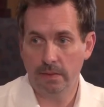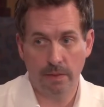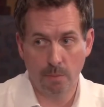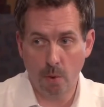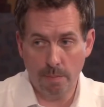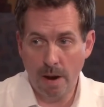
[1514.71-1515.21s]
the
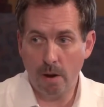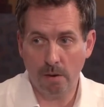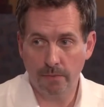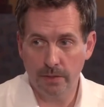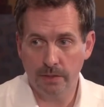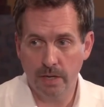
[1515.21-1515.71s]
more
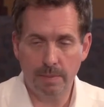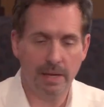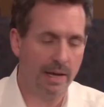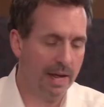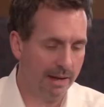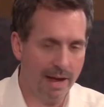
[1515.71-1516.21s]
powerful it's going to be. And
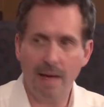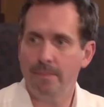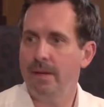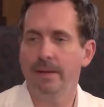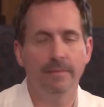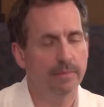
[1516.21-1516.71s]
again,
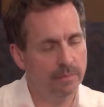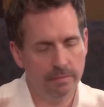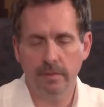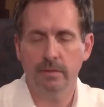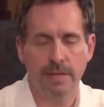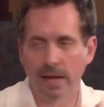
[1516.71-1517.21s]
copy,
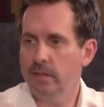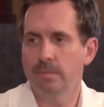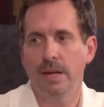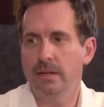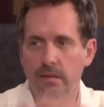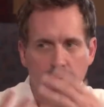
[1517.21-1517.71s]
sales
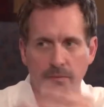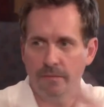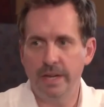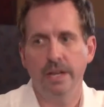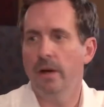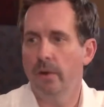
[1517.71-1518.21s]
message,
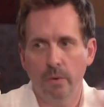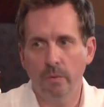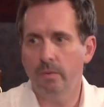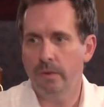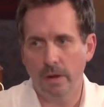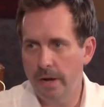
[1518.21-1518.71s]

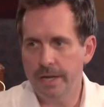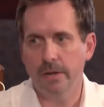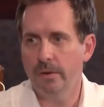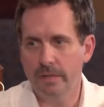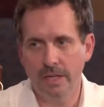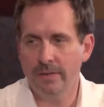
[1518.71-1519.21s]
video,
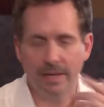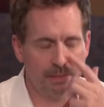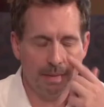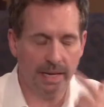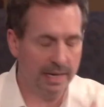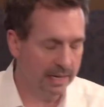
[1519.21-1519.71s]
audio, DV doesn't
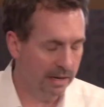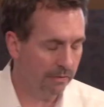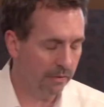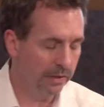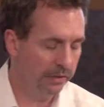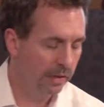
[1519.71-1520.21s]
make any
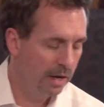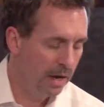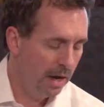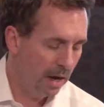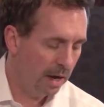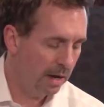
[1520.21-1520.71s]
difference.
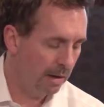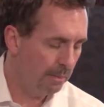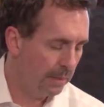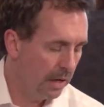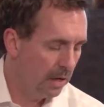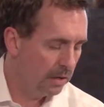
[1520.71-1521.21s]
And
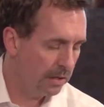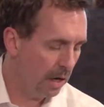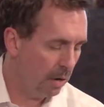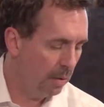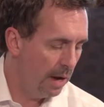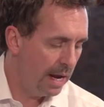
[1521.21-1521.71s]

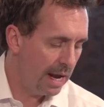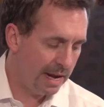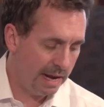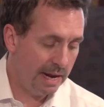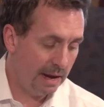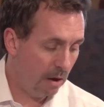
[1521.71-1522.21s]

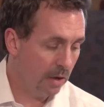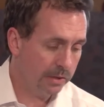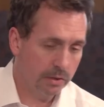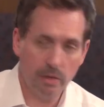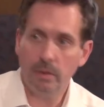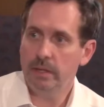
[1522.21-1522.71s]

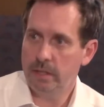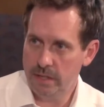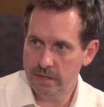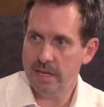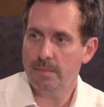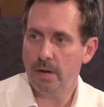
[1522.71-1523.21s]
also during
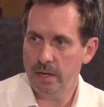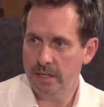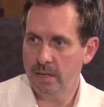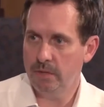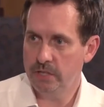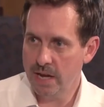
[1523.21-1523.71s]
the seminar you
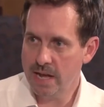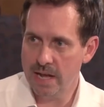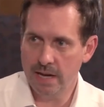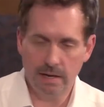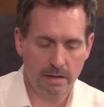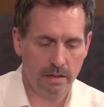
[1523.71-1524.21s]
did with
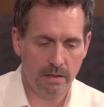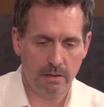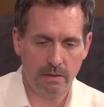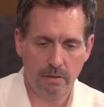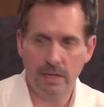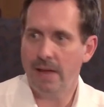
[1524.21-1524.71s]
John,
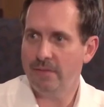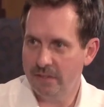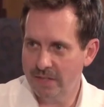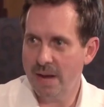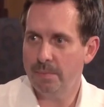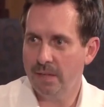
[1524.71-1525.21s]
you gave
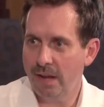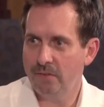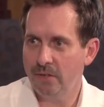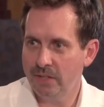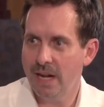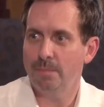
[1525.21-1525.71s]
example
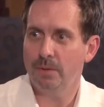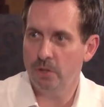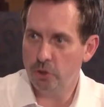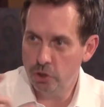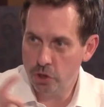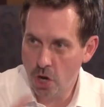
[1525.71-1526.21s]
after example
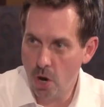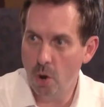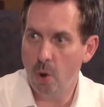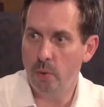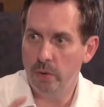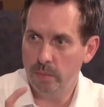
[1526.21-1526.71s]
and
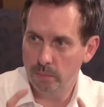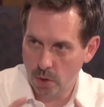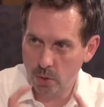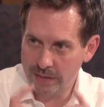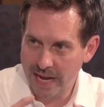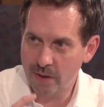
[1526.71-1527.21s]

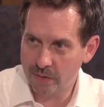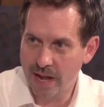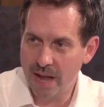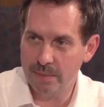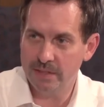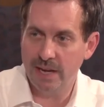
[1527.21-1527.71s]
broke down
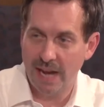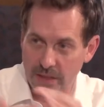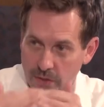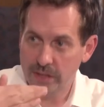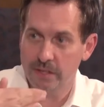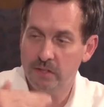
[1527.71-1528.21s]
copy and said, hey,
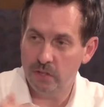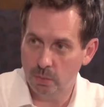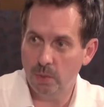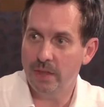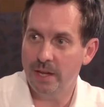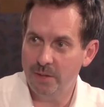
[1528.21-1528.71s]
look, this is
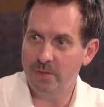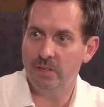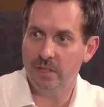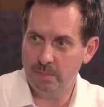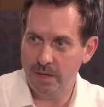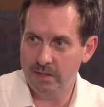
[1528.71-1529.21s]
where they use
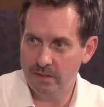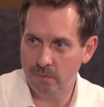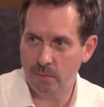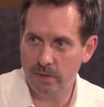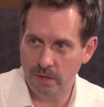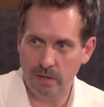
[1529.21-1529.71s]
this piece,
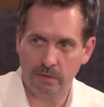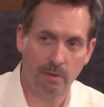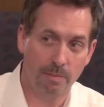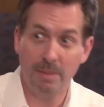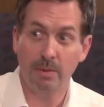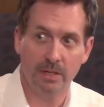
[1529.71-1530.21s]
so
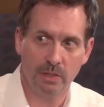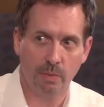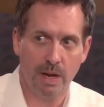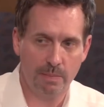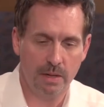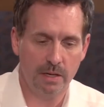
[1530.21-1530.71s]
people can
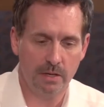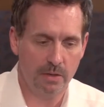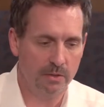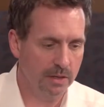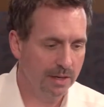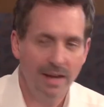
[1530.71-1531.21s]
swipe it and
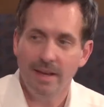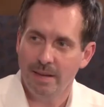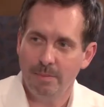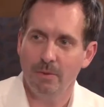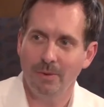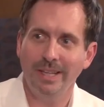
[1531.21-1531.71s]
use it.
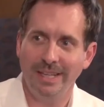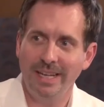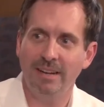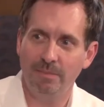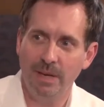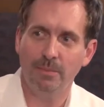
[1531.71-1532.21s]
It'd be really
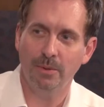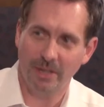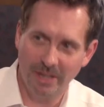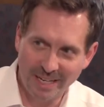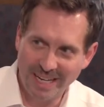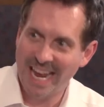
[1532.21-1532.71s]
neat if people
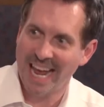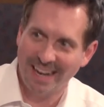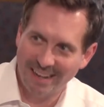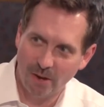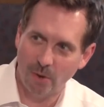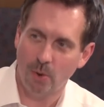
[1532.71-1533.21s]
could
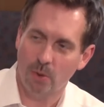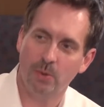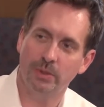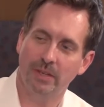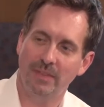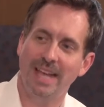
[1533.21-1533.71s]
get a
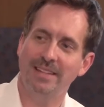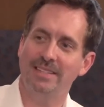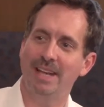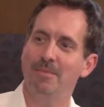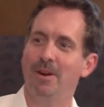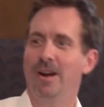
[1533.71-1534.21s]
hold of that
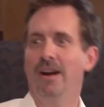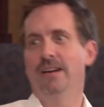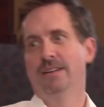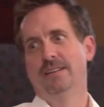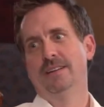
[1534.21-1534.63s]
seminar.